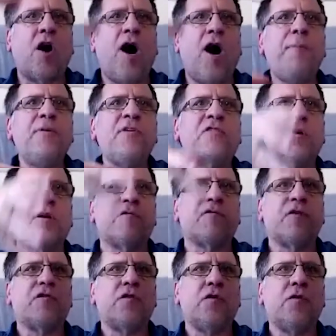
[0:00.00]
composite of
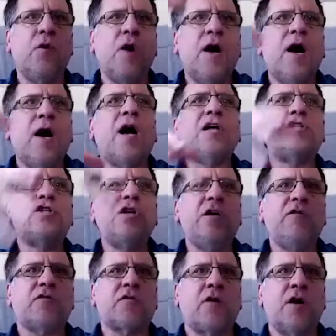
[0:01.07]
the two,
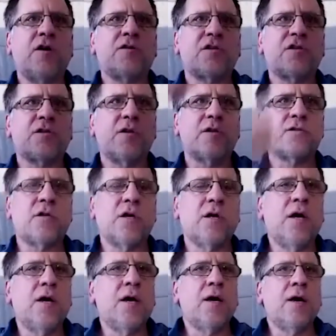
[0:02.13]
achieves consciousness.
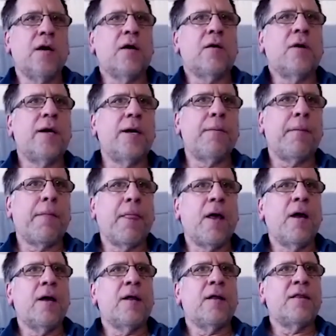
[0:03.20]
Mm-hmm. Right
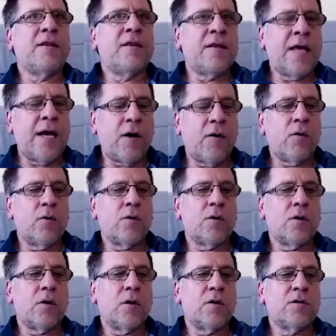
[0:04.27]
now,
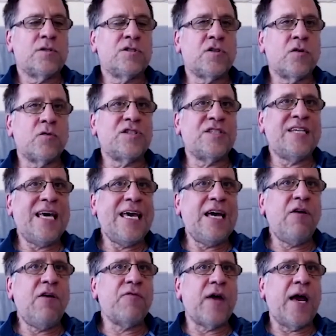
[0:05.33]
so T
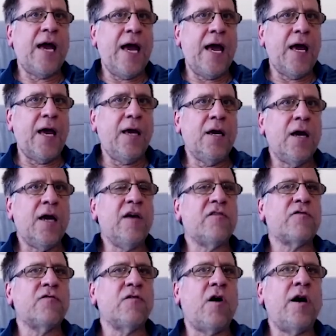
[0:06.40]
of A
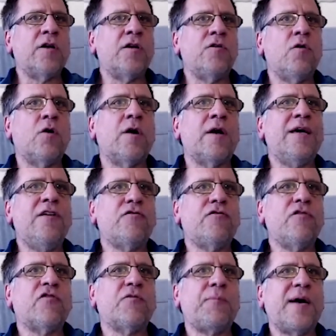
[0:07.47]
is not your
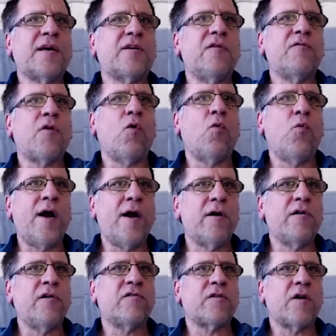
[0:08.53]
introspective
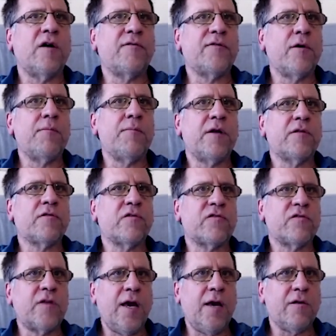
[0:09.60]
awareness of your mental
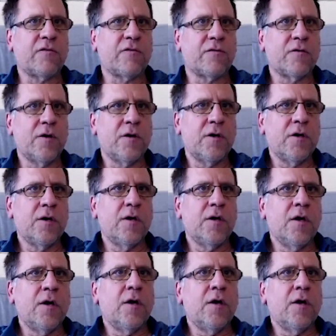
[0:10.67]
states. Right.